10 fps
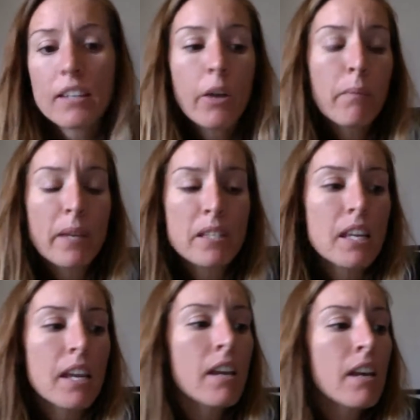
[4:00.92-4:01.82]
They're
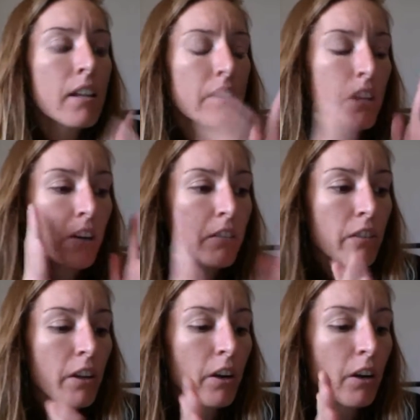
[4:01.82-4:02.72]
busy.
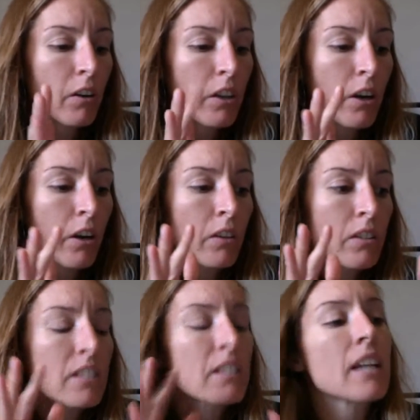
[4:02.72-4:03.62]
They're
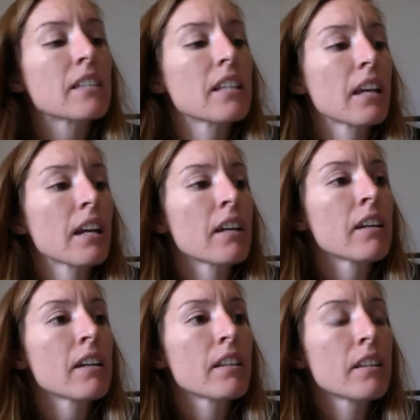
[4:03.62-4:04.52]
discussing
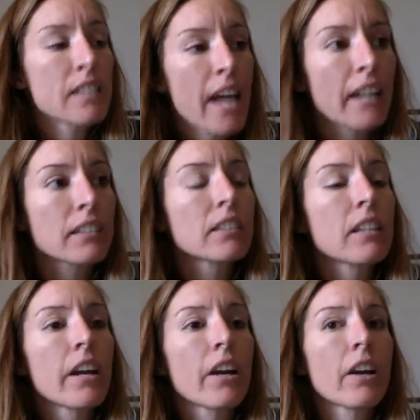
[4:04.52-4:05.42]
the text.
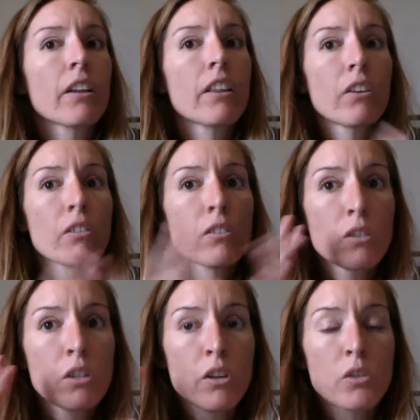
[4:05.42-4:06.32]
They're
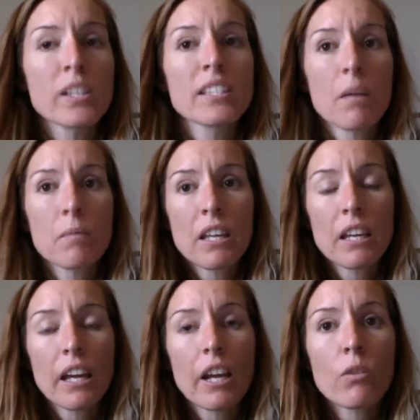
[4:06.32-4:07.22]
doing some
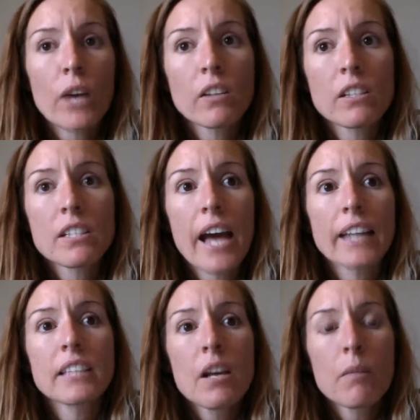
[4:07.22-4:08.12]
thinking around the
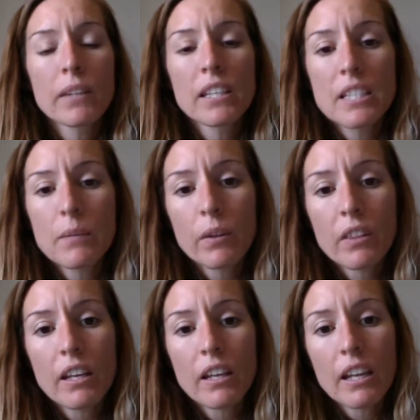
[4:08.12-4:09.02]
text, but the deeper
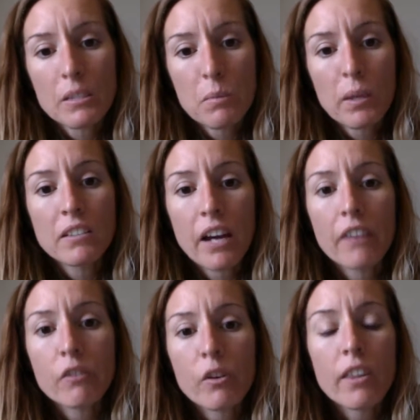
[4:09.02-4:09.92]
thinking is being
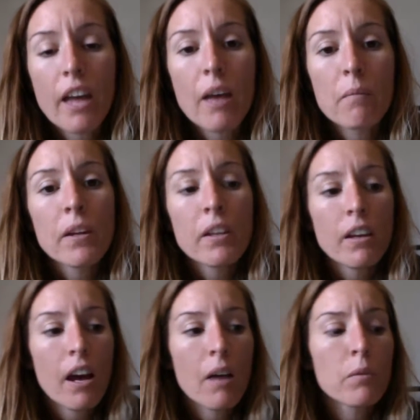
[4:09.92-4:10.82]
done for them.
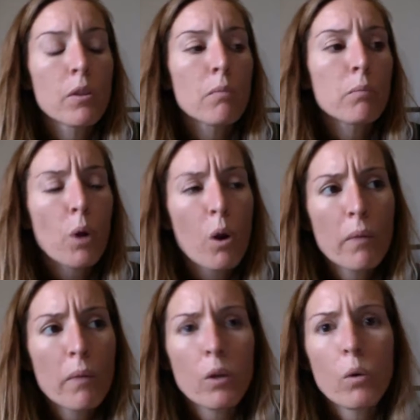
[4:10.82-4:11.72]
The
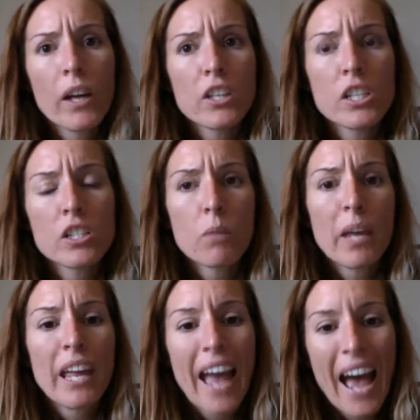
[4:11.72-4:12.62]
probing questions are
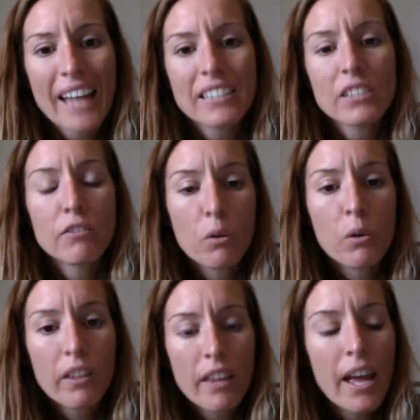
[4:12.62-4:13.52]
being asked
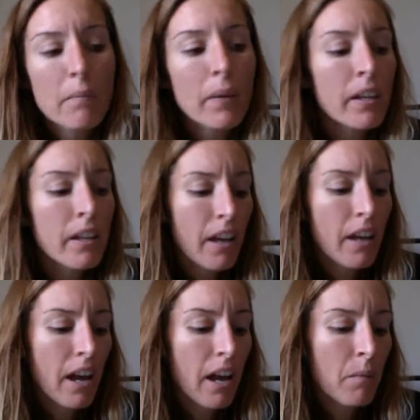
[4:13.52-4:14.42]
for them.
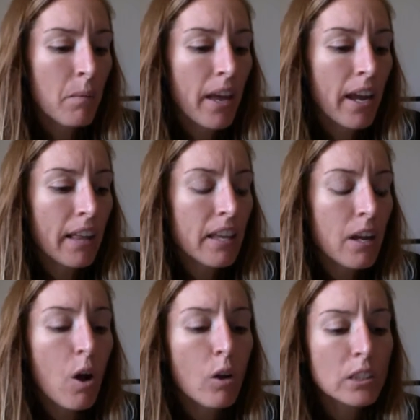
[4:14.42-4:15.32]
And I
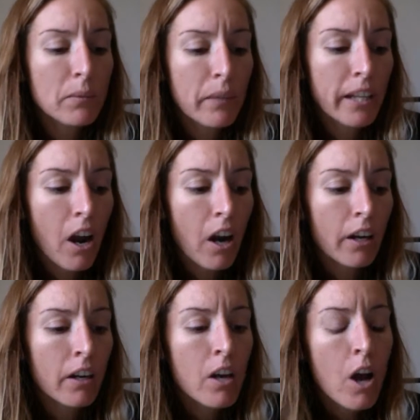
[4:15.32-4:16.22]
think ultimately
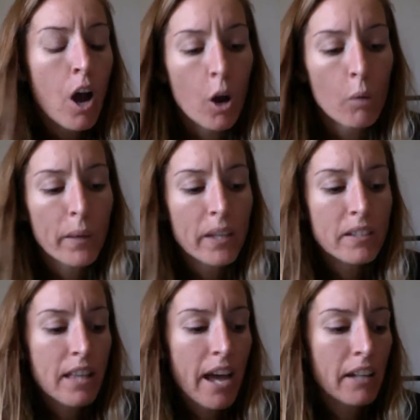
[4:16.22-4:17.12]
our hope
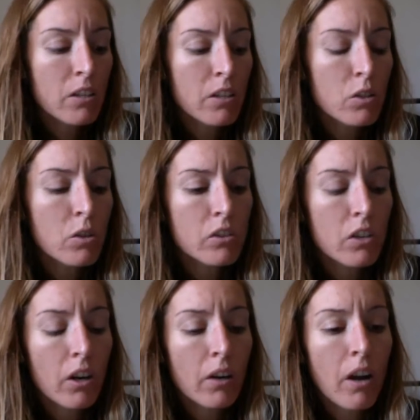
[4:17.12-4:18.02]
is that the students
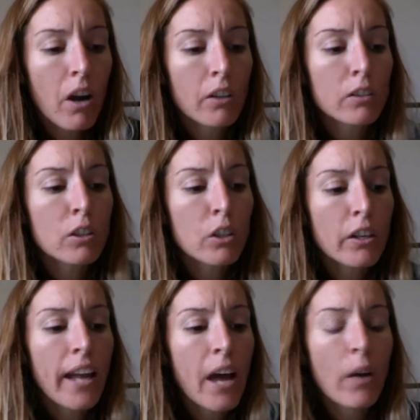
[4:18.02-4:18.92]
are
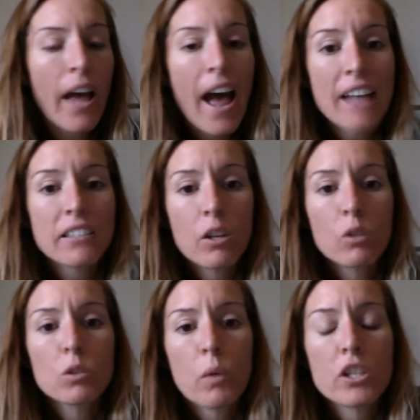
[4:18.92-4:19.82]
learning how to ask
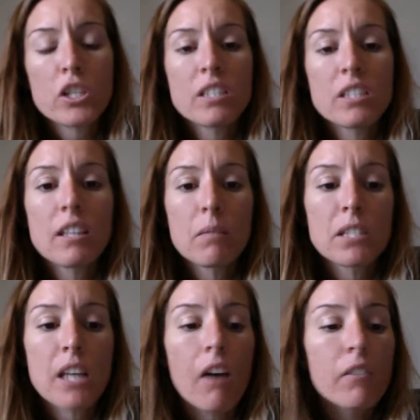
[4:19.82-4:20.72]
those questions
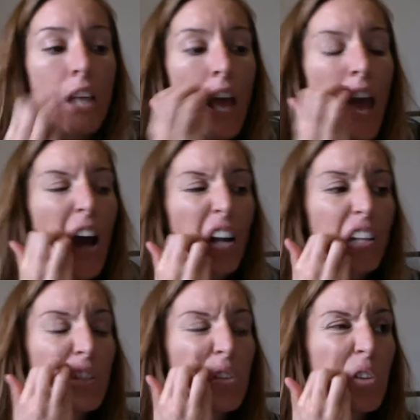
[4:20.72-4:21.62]
themselves, how to
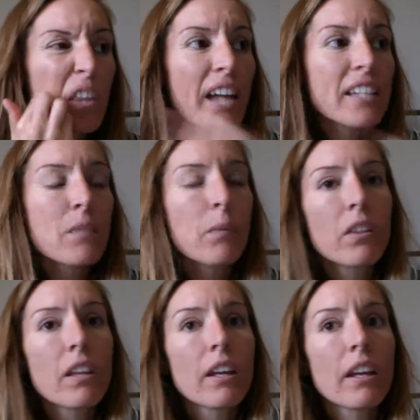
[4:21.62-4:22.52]
do that deeper
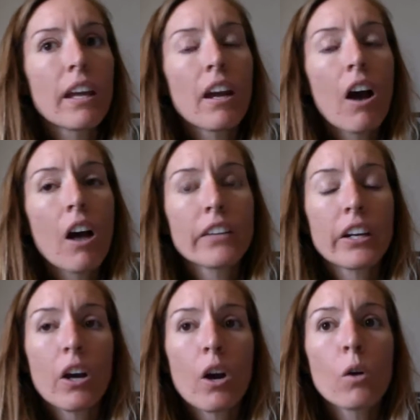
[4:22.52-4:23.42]
thinking on
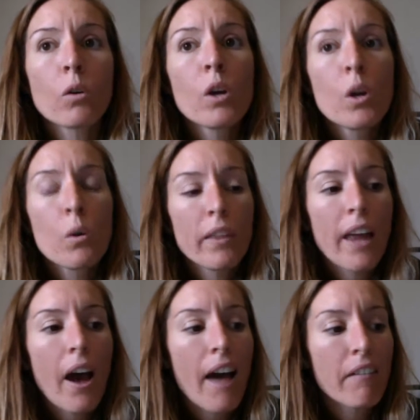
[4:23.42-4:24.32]
their own
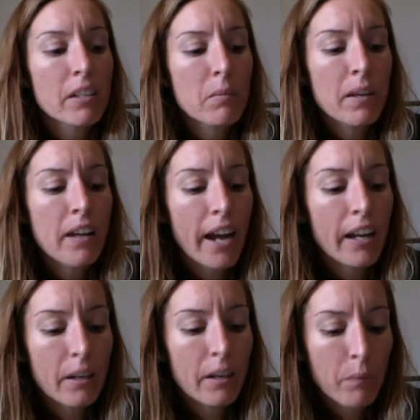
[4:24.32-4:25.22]
without having to be
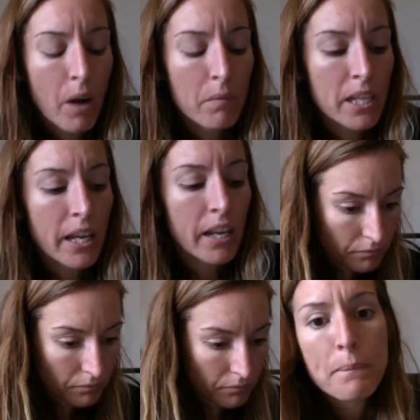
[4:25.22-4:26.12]
guided and prompted.
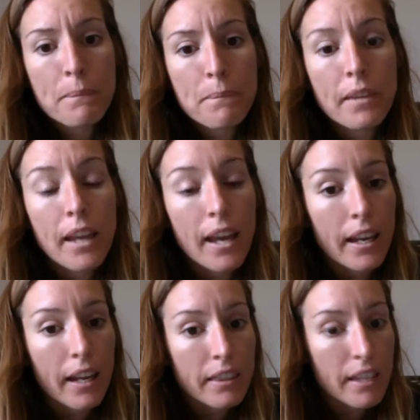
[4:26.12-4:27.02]
That's
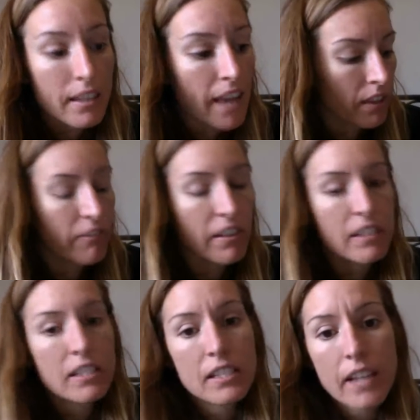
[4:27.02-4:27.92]
where the
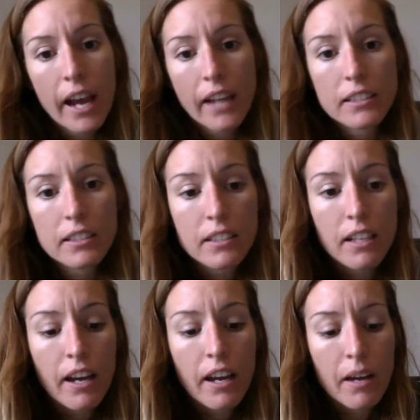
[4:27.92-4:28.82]
Vinton text
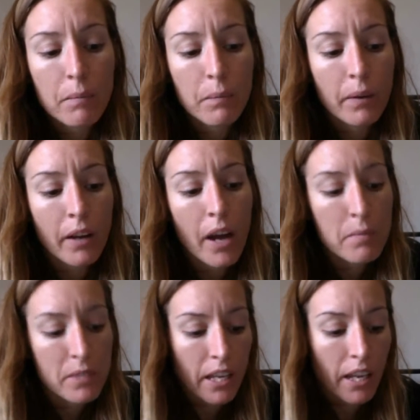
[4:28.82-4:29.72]

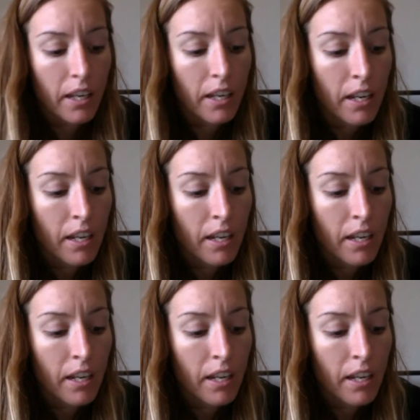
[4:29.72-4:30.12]
comes in.